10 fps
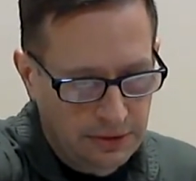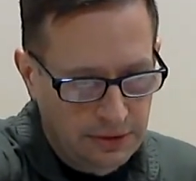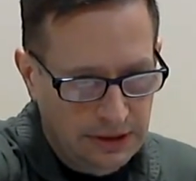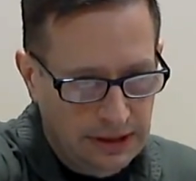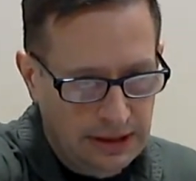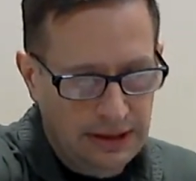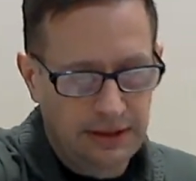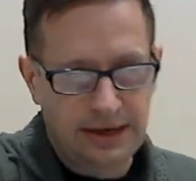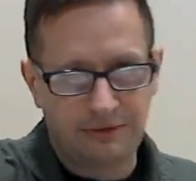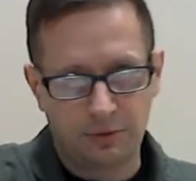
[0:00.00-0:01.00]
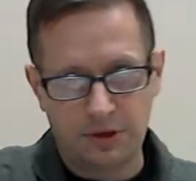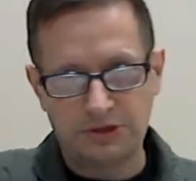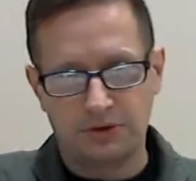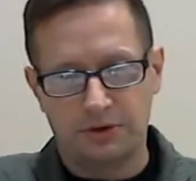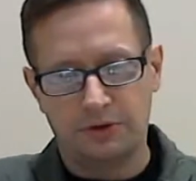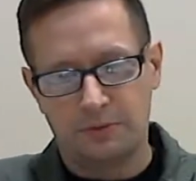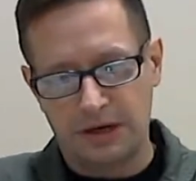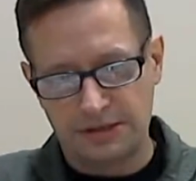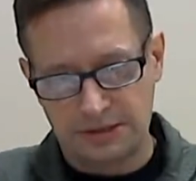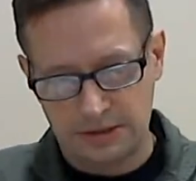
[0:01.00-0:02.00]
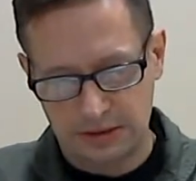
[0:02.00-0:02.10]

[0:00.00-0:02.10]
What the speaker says: the Navy Region Northwest